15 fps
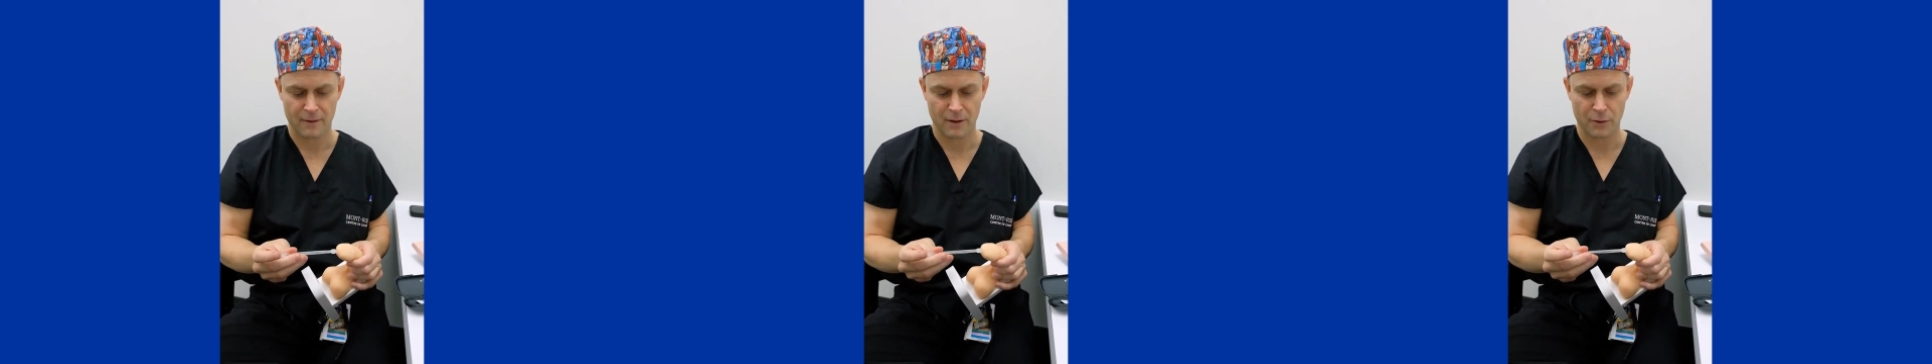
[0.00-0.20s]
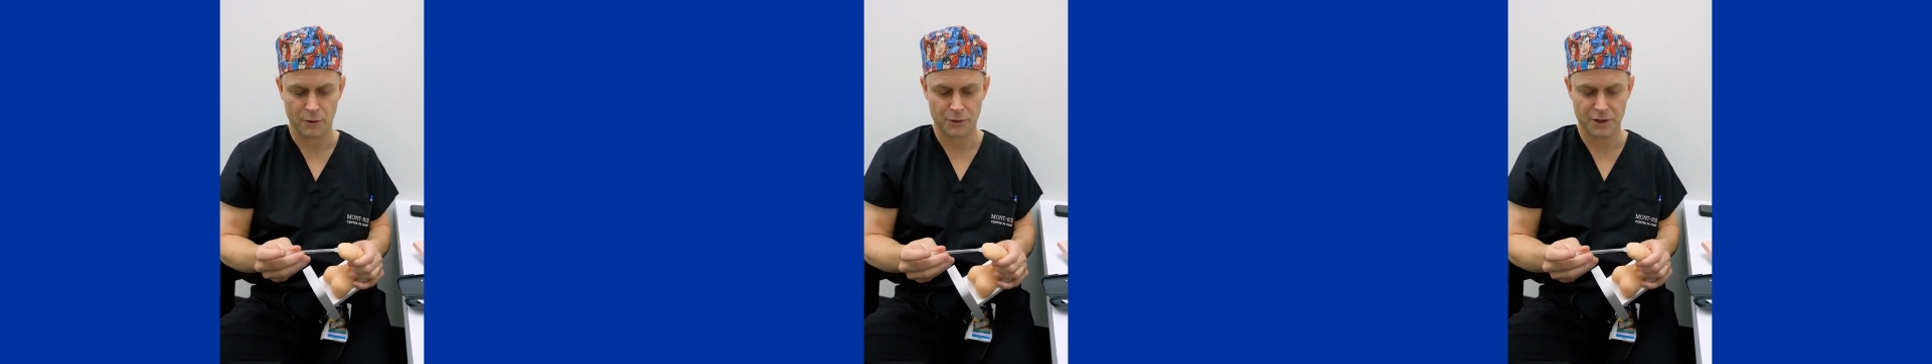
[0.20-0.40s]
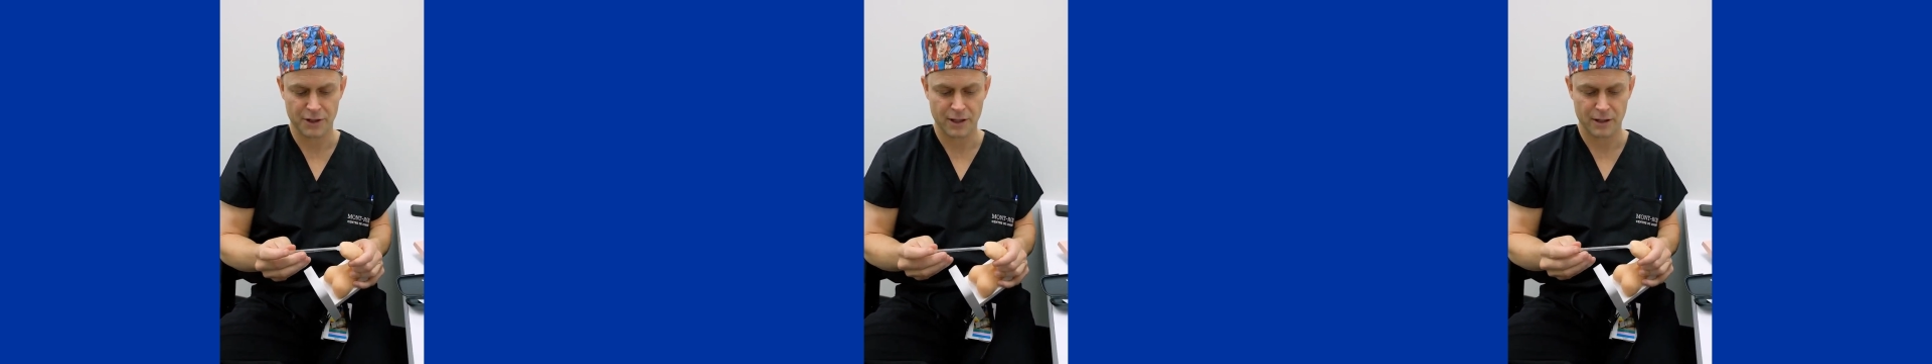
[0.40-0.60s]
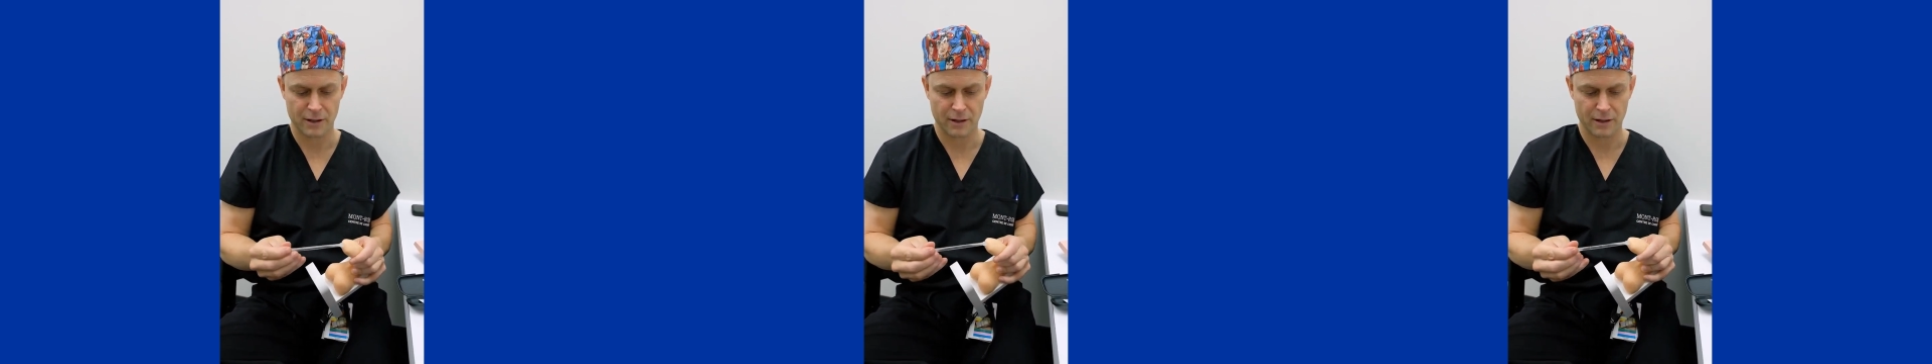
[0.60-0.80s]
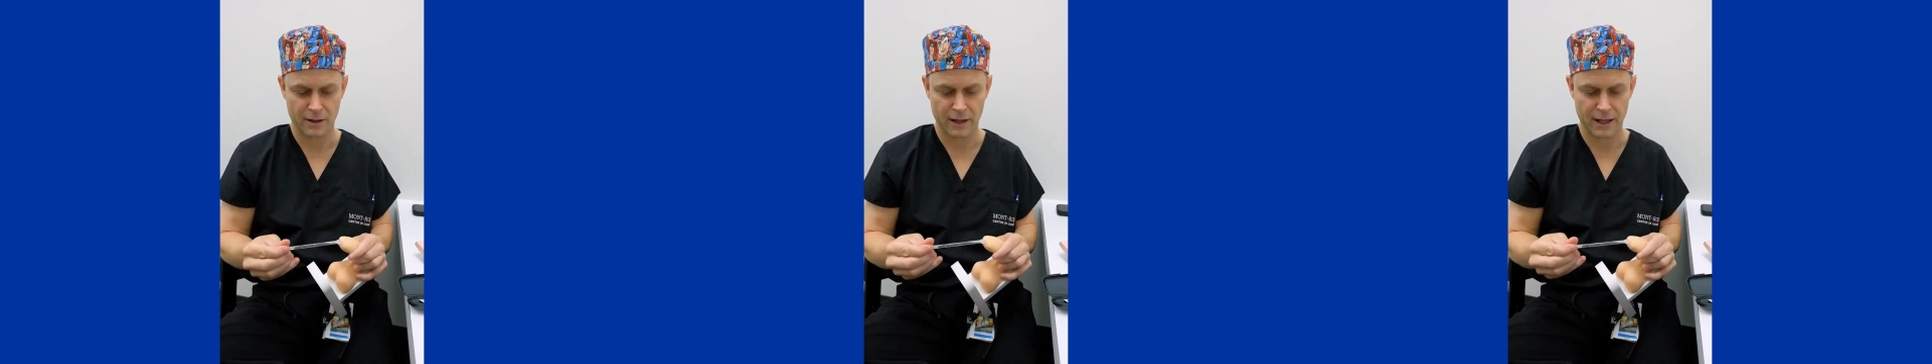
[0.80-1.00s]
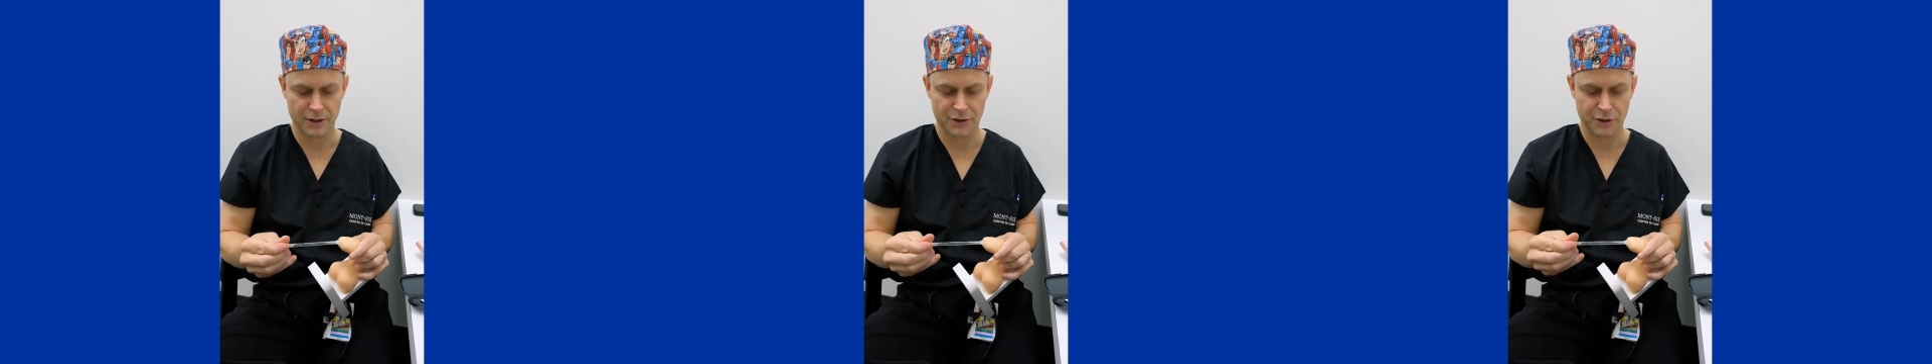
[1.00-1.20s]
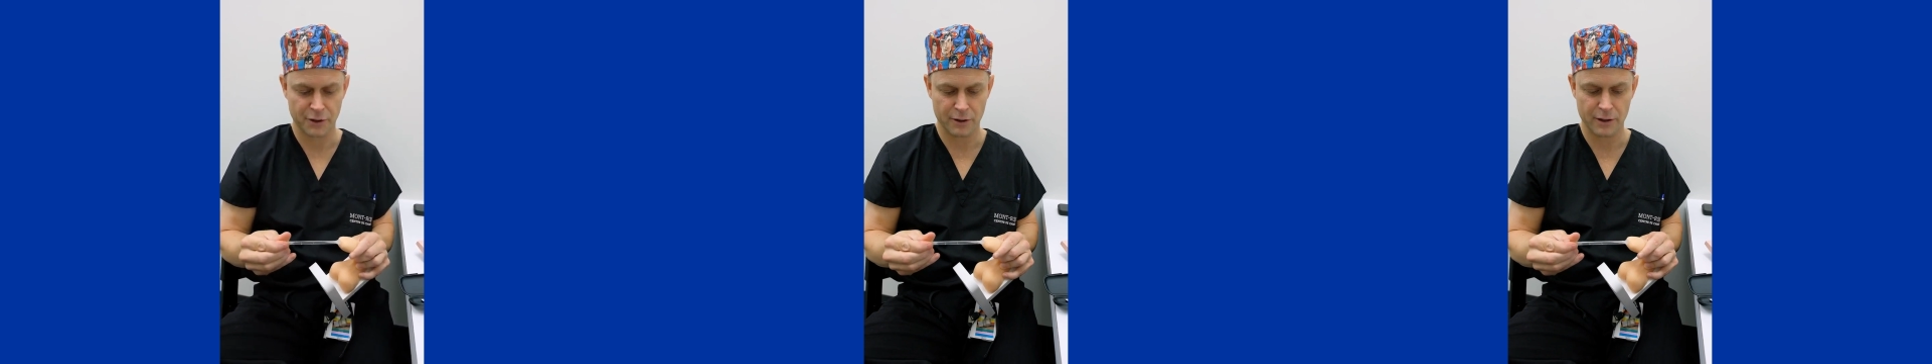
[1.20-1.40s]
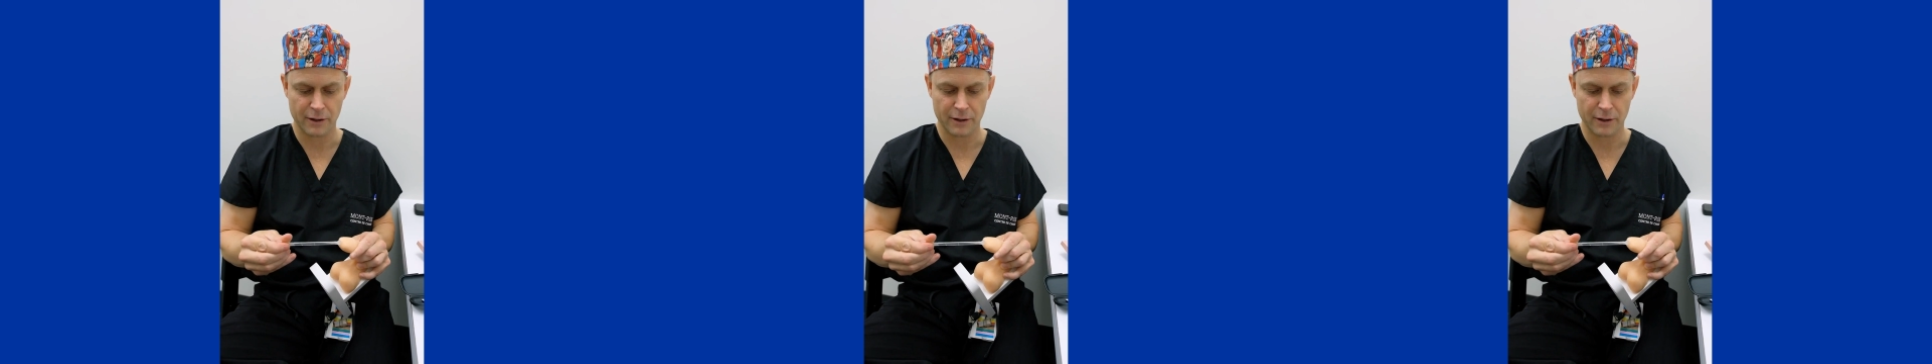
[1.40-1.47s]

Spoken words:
You'll just insert,